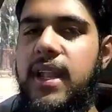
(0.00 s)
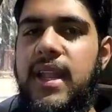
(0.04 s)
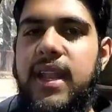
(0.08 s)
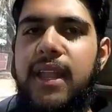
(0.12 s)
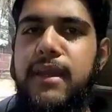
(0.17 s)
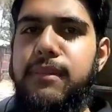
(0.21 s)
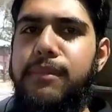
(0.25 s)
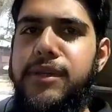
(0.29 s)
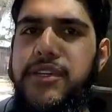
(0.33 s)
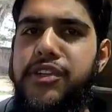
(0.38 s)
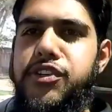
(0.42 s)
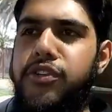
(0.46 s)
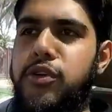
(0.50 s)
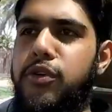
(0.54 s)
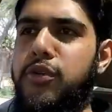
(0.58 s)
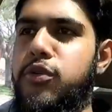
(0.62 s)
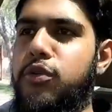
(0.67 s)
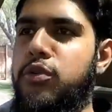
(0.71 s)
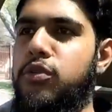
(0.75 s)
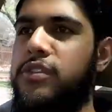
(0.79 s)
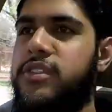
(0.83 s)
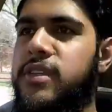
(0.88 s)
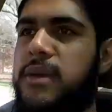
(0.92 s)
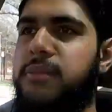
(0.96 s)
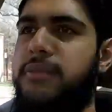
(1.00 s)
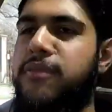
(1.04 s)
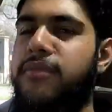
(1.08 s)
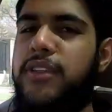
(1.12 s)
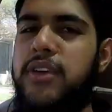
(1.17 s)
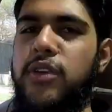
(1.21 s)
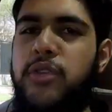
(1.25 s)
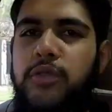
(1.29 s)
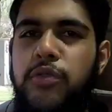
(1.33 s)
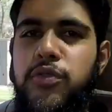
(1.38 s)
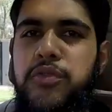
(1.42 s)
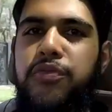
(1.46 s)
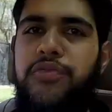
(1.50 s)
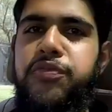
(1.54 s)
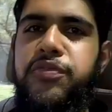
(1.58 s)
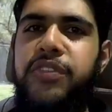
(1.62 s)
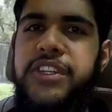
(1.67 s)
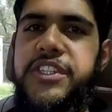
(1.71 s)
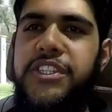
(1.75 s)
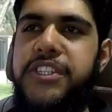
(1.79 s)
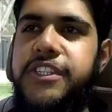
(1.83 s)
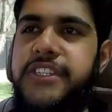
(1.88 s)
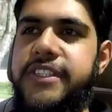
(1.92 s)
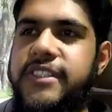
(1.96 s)
Let me show you some of the cool
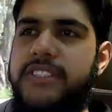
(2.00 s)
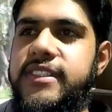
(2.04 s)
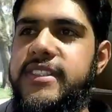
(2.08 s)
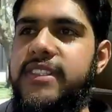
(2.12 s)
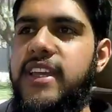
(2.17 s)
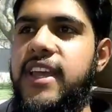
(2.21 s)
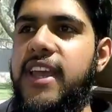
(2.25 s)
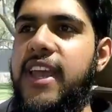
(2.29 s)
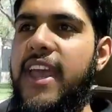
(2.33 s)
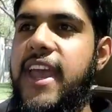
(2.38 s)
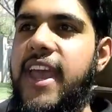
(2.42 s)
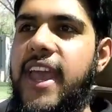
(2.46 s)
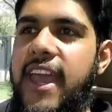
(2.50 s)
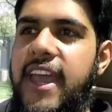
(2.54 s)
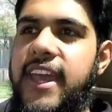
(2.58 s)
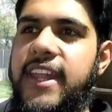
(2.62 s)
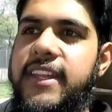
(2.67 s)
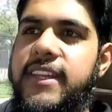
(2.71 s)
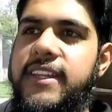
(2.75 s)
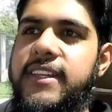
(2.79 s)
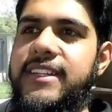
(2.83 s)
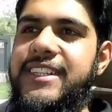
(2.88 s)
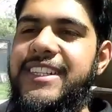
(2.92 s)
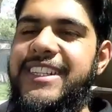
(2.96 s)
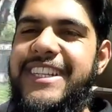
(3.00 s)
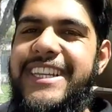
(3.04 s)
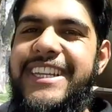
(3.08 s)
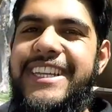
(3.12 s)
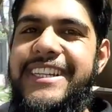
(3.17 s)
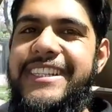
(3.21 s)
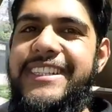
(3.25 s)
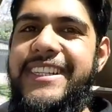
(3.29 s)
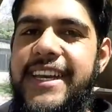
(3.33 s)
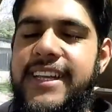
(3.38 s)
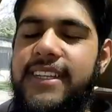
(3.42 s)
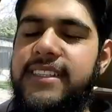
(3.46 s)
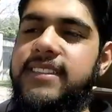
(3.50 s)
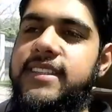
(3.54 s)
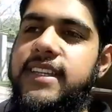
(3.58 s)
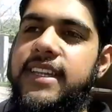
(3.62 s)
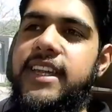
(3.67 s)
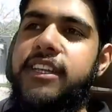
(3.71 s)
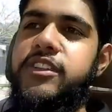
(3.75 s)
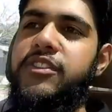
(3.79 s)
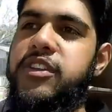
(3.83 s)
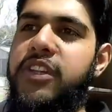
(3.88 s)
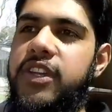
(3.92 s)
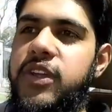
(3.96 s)
features and details that
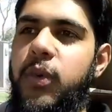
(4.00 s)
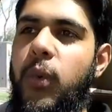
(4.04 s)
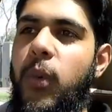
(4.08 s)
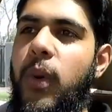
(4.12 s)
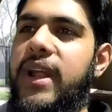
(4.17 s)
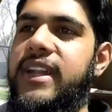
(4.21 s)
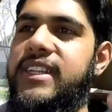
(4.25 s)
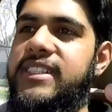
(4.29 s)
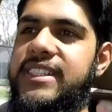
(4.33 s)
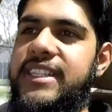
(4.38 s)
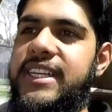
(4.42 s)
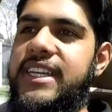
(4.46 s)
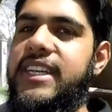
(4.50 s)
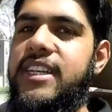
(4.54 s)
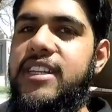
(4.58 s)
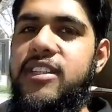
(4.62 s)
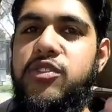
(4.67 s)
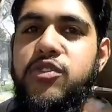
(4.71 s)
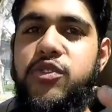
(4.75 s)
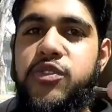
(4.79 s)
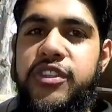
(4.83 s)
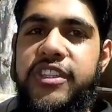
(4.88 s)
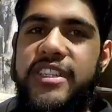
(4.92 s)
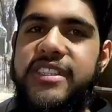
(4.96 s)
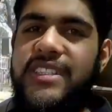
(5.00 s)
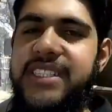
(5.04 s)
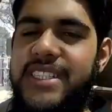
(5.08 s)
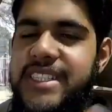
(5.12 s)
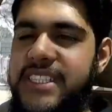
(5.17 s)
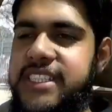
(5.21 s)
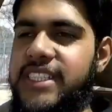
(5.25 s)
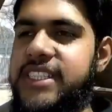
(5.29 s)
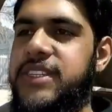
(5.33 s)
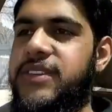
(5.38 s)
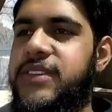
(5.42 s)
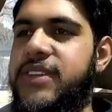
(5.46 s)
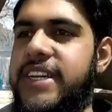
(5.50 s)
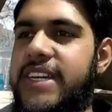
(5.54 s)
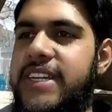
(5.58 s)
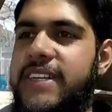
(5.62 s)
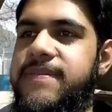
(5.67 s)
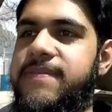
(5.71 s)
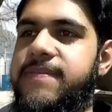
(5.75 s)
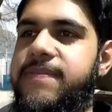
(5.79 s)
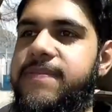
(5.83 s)
actually went into this interior.